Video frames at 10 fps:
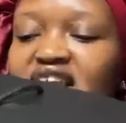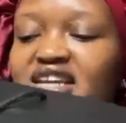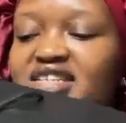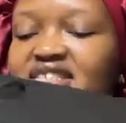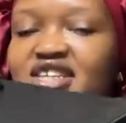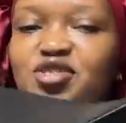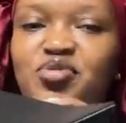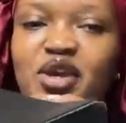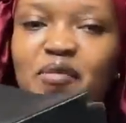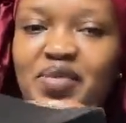Kenya sent
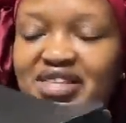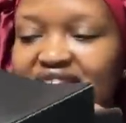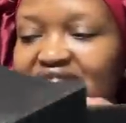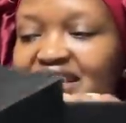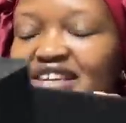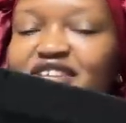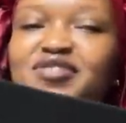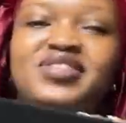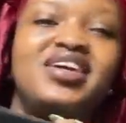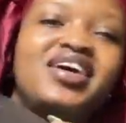me a birthday
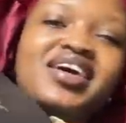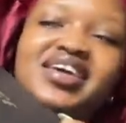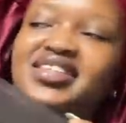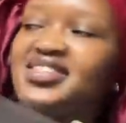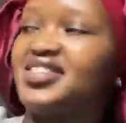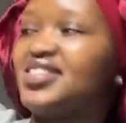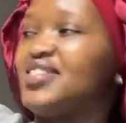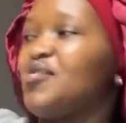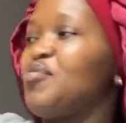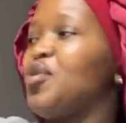gift, and this is the